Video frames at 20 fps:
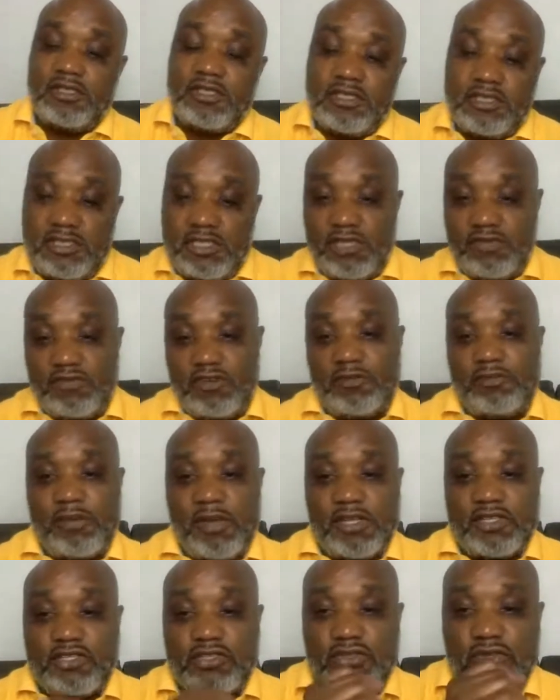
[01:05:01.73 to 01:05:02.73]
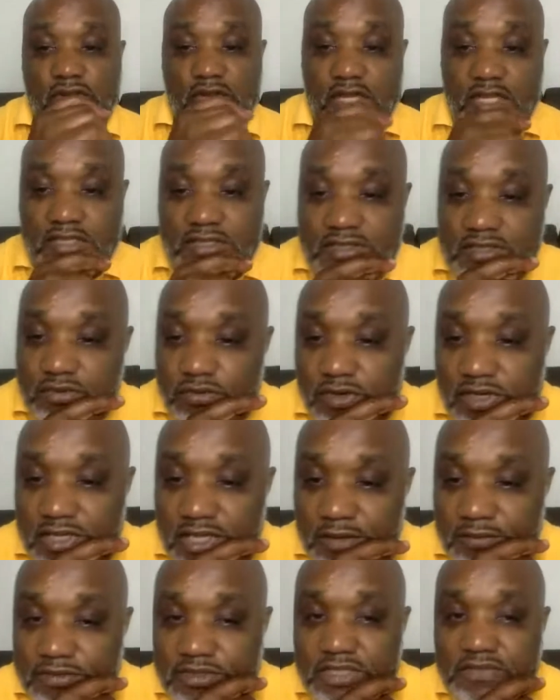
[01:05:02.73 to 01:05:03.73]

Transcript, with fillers: silvopastoral create a